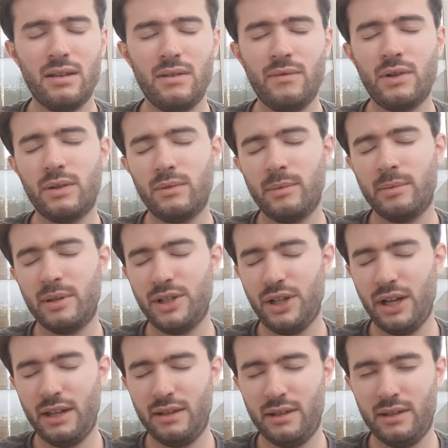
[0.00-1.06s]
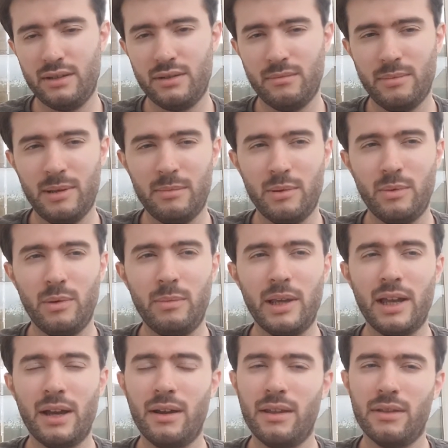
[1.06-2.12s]
you've got to appreciate that some people will
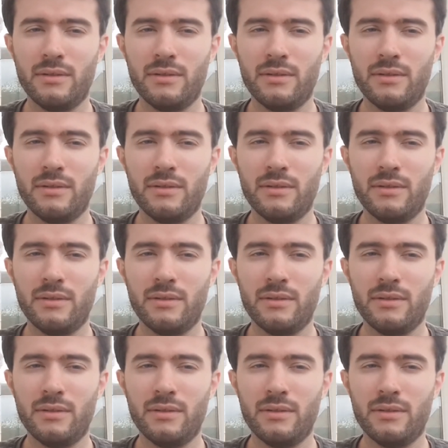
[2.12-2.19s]
be going